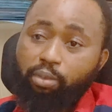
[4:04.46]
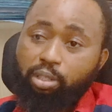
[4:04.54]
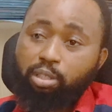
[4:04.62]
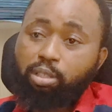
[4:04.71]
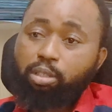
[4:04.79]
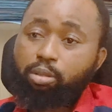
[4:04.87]
the
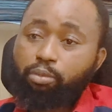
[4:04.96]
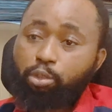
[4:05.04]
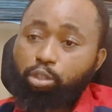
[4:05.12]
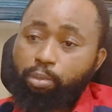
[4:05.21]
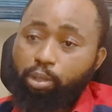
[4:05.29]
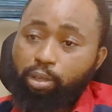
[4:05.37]
CTC of the
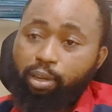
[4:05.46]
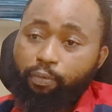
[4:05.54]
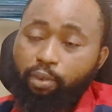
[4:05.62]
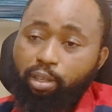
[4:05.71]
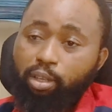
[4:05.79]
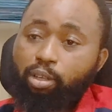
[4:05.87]
judgment, you can
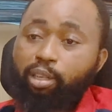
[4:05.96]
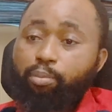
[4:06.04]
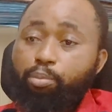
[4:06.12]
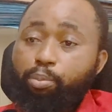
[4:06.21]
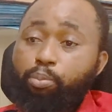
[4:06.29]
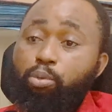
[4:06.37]
file it and can
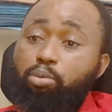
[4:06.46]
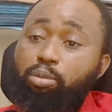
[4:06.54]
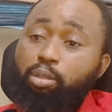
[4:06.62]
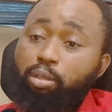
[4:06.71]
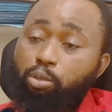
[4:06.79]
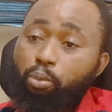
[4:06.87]
be put to
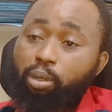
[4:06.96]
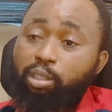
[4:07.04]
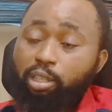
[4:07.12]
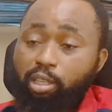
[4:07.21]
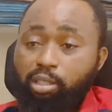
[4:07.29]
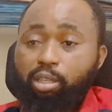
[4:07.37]
tell someone,
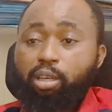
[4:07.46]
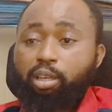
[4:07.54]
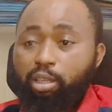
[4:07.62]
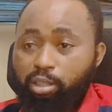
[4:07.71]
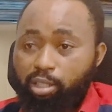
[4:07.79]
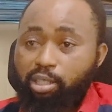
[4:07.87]
yes,
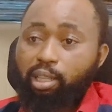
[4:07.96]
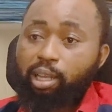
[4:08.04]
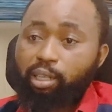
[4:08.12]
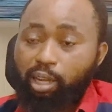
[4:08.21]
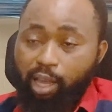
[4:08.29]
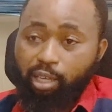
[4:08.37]
this
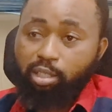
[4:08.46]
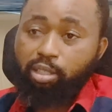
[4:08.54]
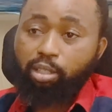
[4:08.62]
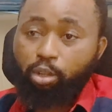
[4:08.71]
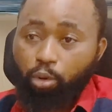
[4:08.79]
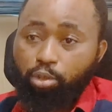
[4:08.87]
land
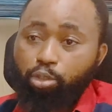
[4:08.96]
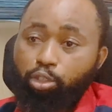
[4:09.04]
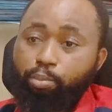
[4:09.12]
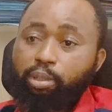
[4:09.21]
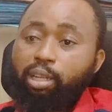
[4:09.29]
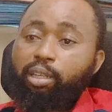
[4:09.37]
has court
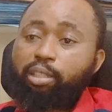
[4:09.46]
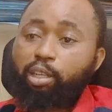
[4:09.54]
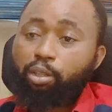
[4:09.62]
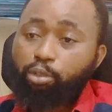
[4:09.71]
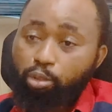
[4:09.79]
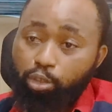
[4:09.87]
judgment and
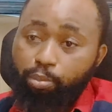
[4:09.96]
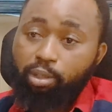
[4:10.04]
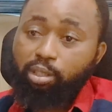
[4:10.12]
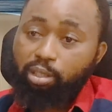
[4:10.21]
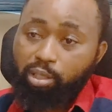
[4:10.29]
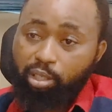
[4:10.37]
the
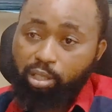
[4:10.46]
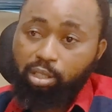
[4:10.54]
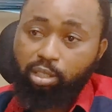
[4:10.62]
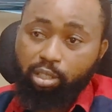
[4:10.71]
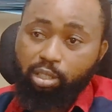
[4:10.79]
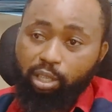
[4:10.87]
judgment says
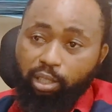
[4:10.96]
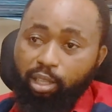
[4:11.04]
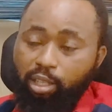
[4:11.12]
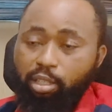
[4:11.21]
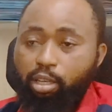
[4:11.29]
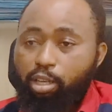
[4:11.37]
this and
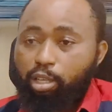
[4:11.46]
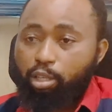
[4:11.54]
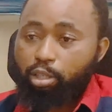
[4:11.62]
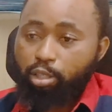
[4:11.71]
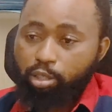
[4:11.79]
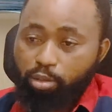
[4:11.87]
that.
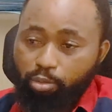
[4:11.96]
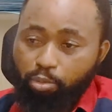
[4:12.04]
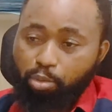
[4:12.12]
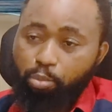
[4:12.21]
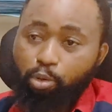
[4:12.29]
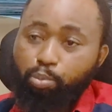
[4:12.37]

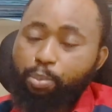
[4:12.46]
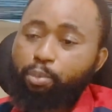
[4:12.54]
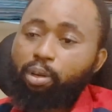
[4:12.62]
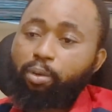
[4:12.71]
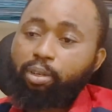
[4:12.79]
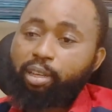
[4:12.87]
So most people,
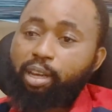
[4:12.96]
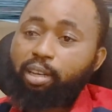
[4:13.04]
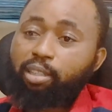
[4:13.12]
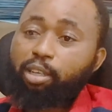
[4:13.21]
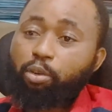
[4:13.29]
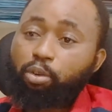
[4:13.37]
when they hear
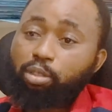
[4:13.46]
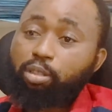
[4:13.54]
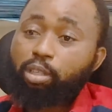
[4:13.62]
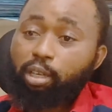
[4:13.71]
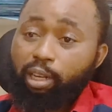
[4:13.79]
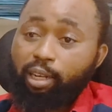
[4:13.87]
that
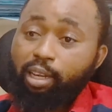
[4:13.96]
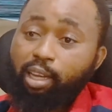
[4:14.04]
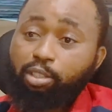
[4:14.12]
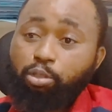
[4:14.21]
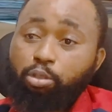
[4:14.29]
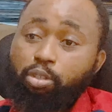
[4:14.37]
the land
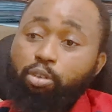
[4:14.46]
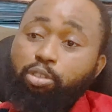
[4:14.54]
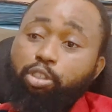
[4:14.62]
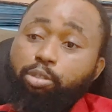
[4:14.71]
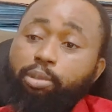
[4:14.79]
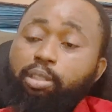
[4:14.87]
has court
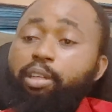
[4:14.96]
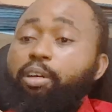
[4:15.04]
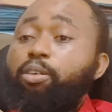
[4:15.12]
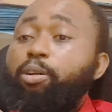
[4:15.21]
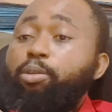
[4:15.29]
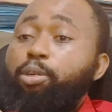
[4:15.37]
judgment, they
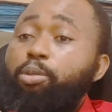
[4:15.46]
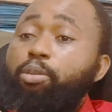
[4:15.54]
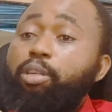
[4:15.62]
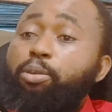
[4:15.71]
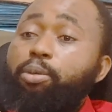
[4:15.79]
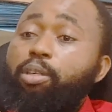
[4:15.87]
run
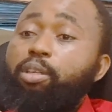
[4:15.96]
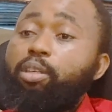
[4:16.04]
away.